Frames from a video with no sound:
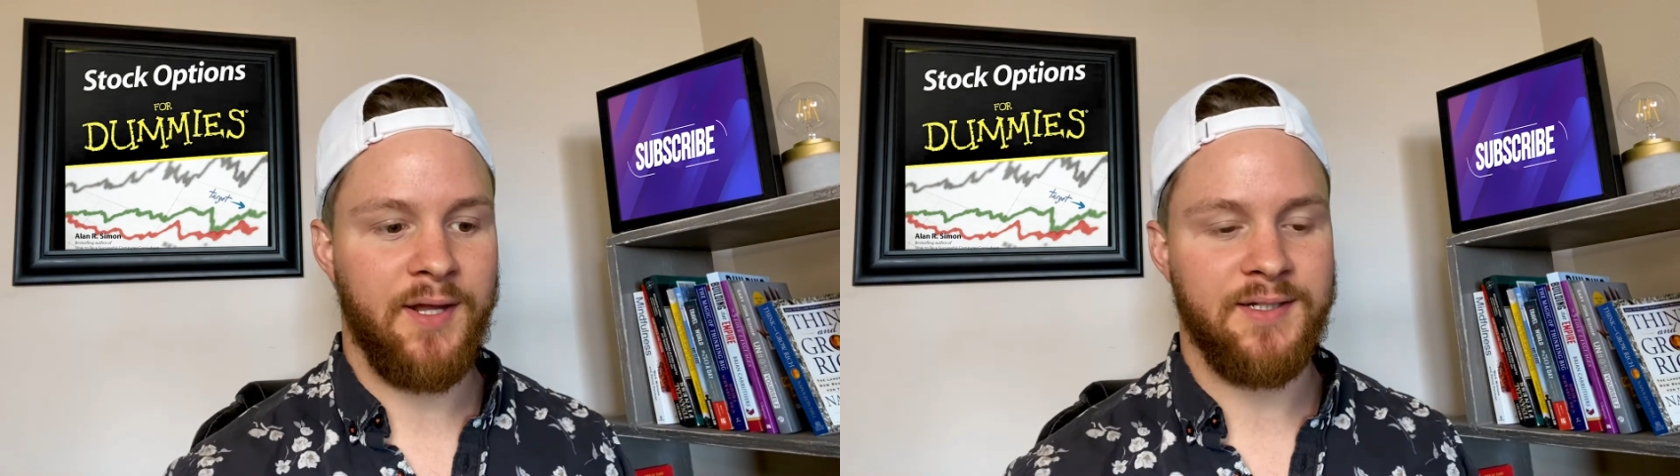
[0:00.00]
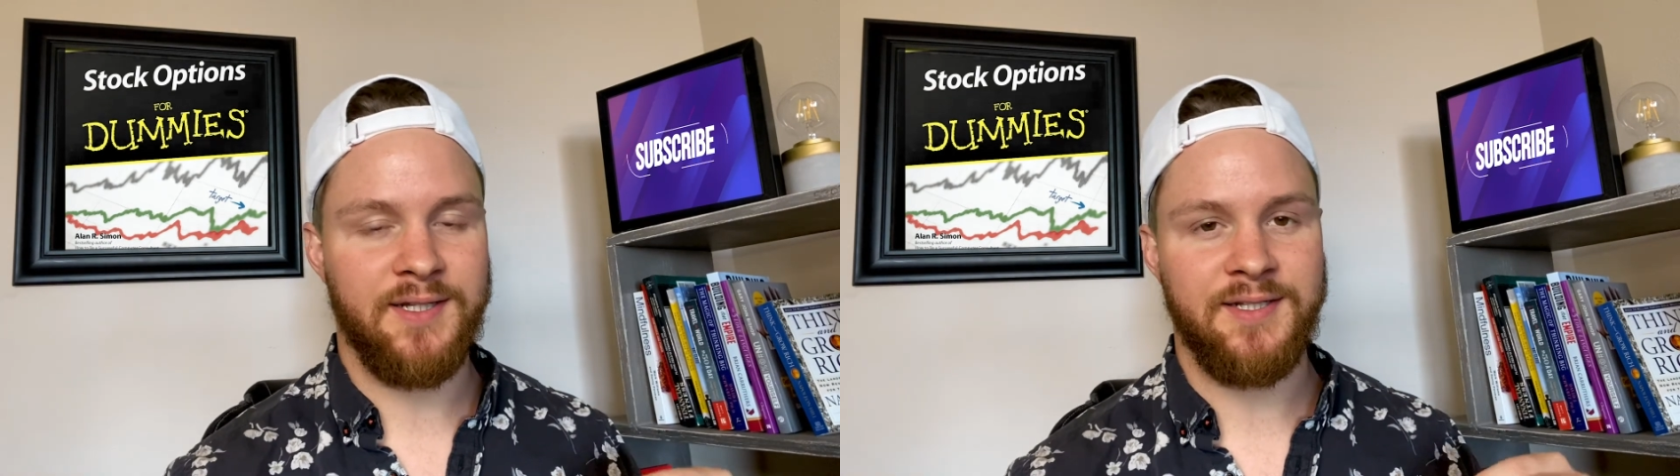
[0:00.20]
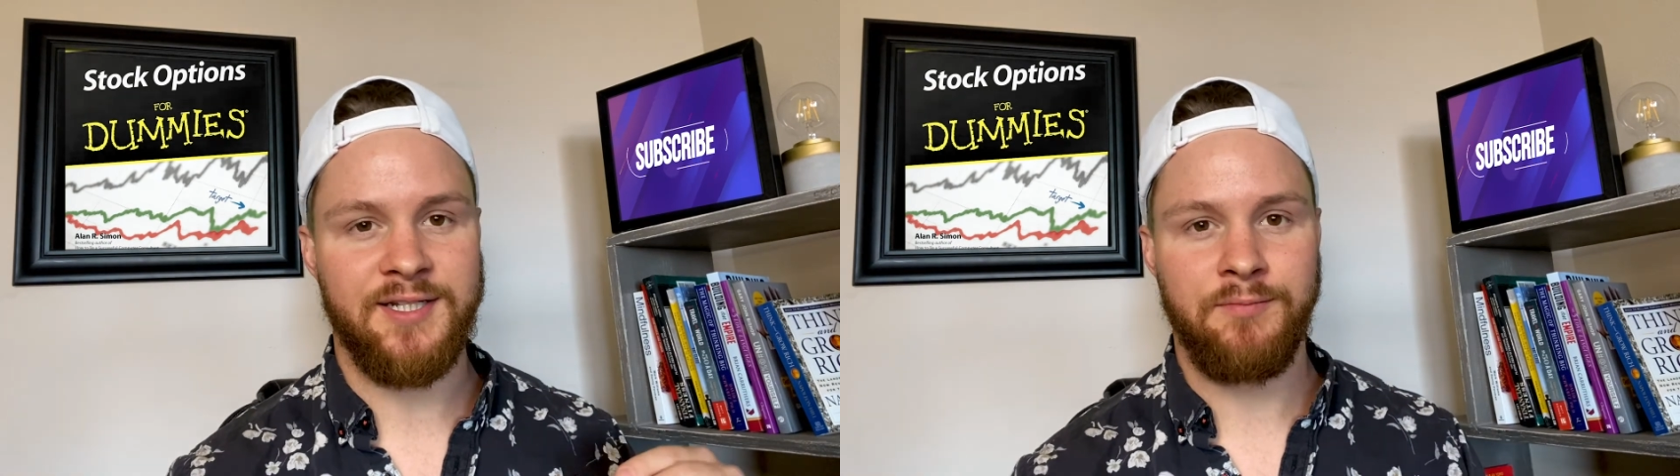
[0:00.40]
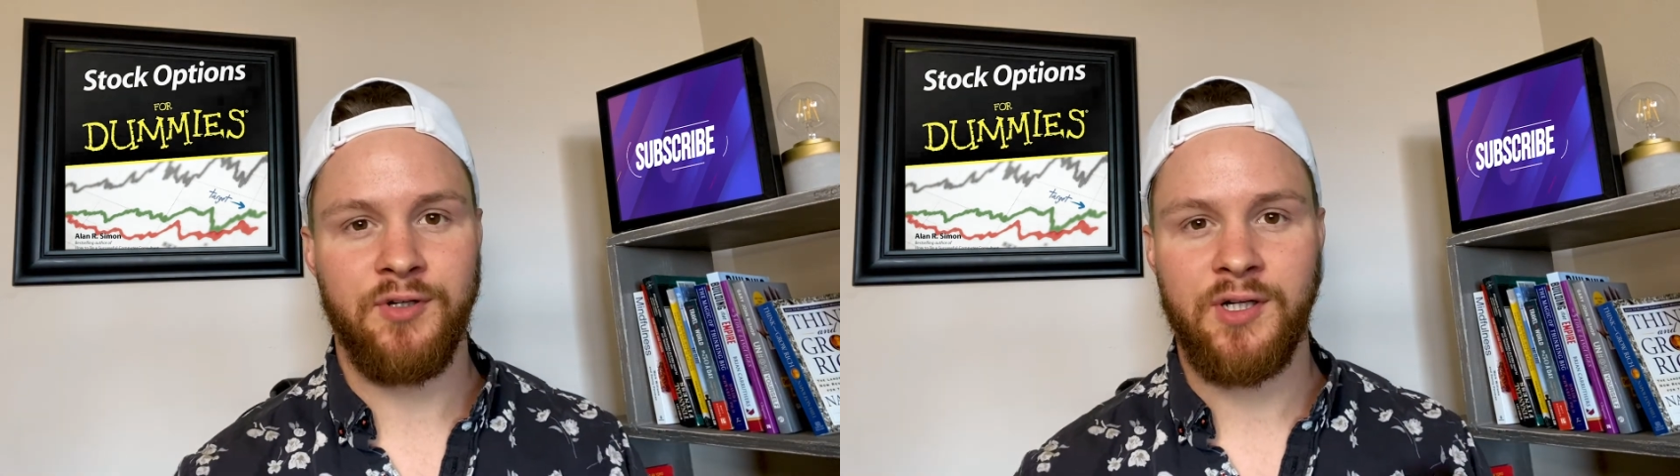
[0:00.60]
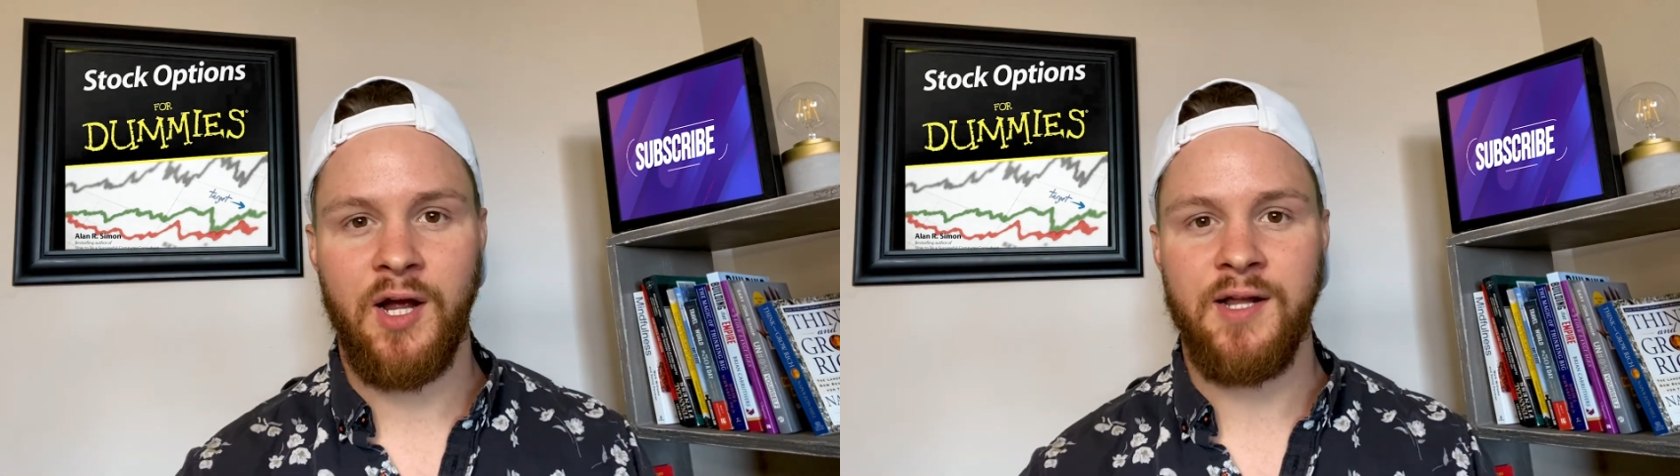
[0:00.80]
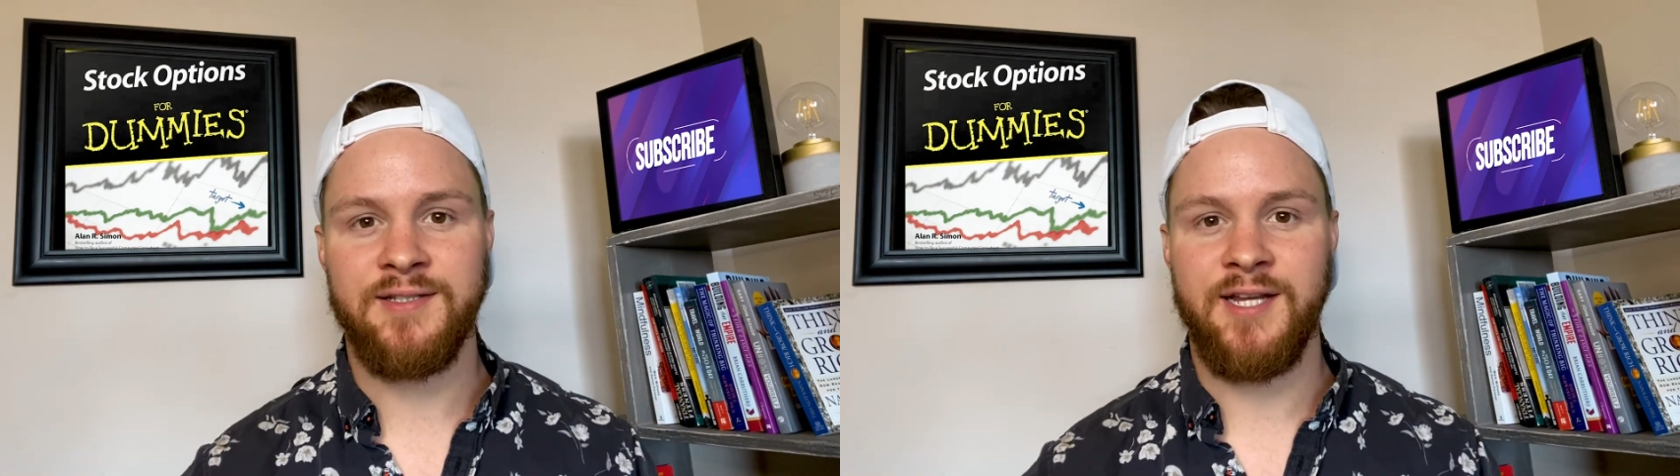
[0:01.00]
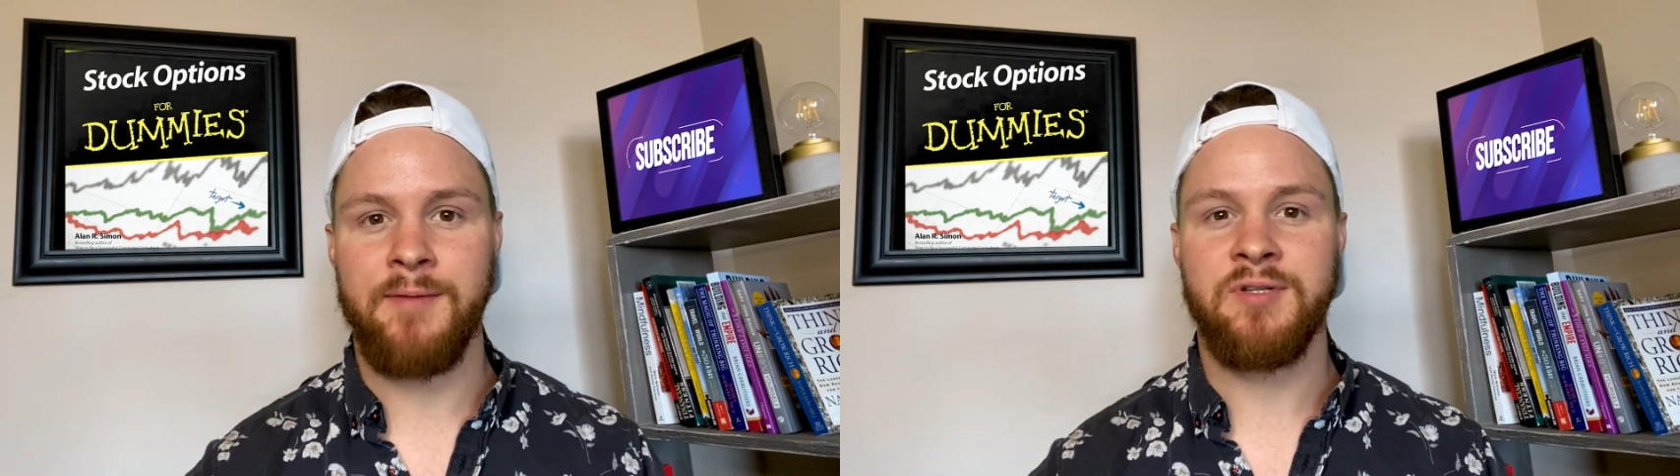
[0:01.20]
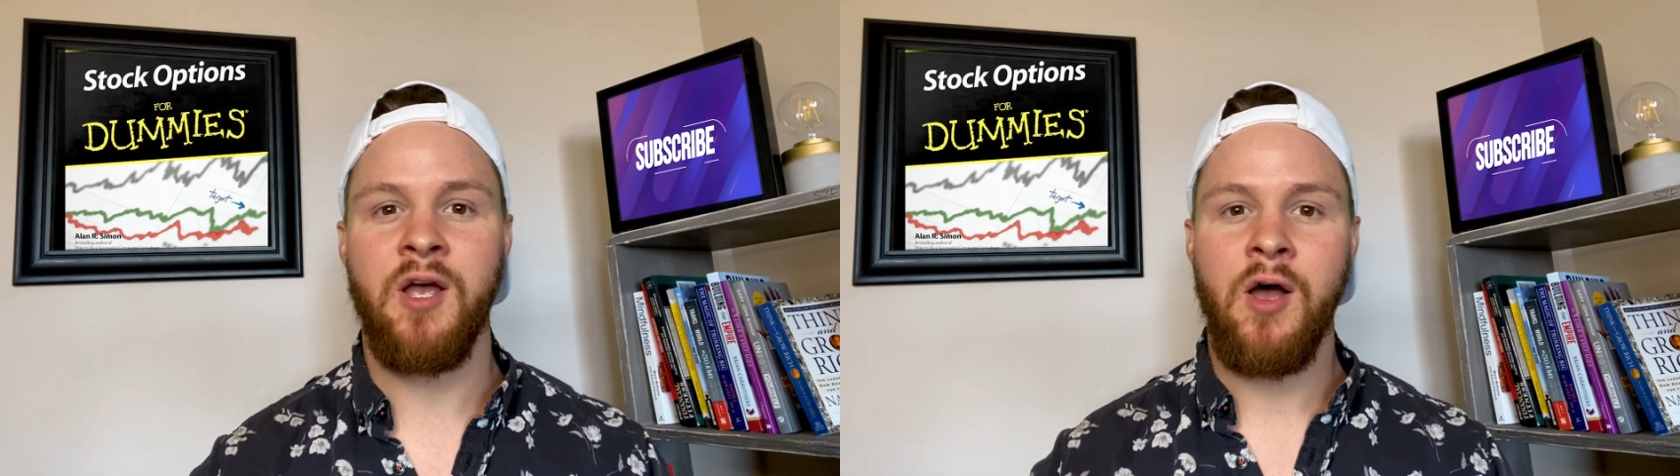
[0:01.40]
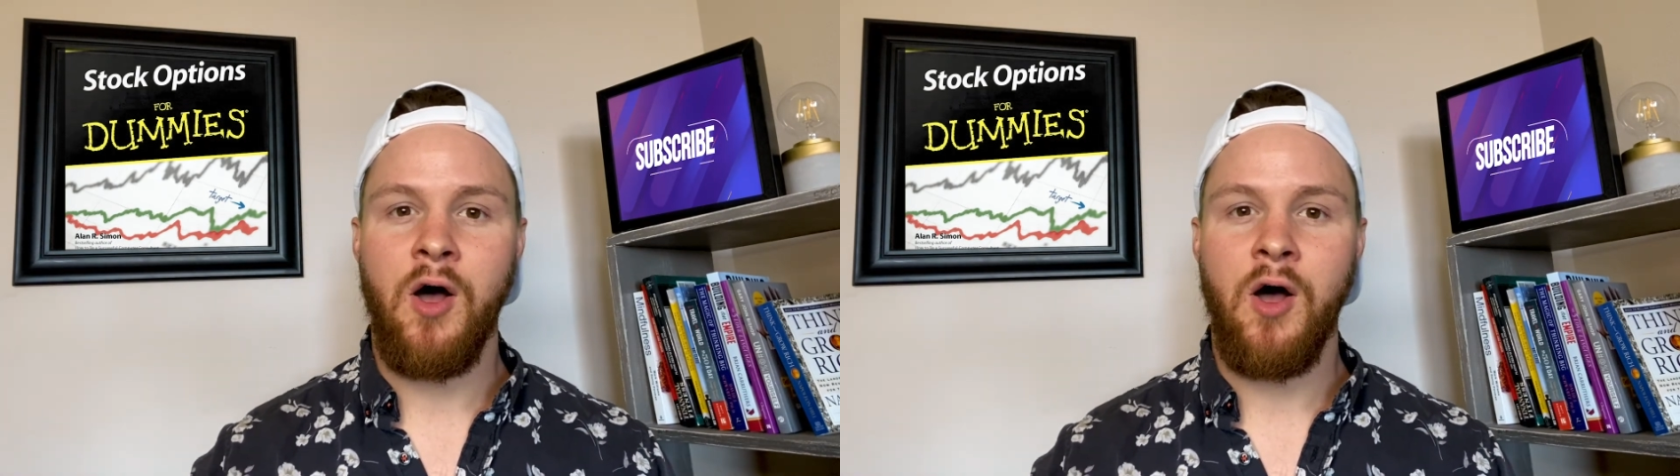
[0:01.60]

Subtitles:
into simpler concepts.